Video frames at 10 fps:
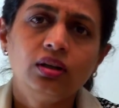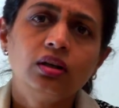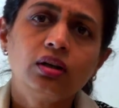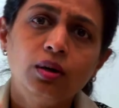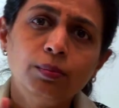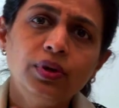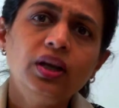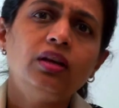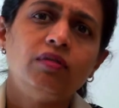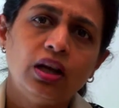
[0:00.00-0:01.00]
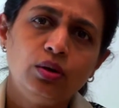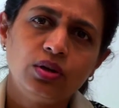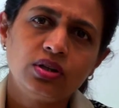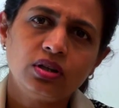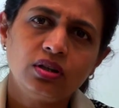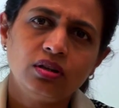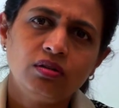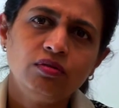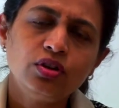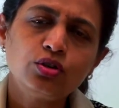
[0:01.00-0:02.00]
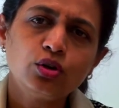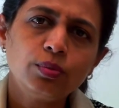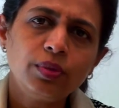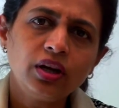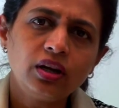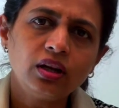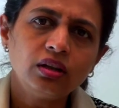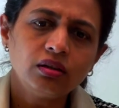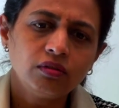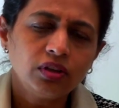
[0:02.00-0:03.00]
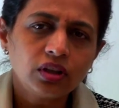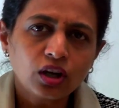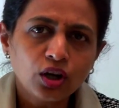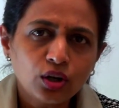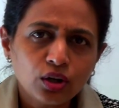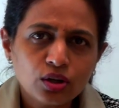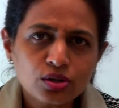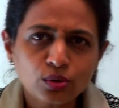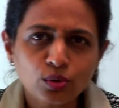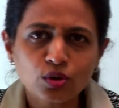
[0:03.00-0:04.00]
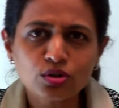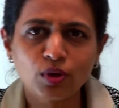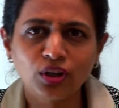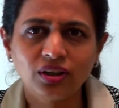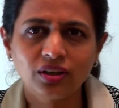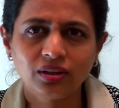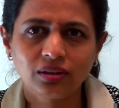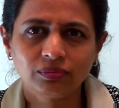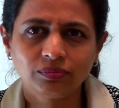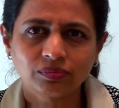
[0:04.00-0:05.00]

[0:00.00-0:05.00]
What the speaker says: the complete evaluation which should be done with a continuous glucose monitoring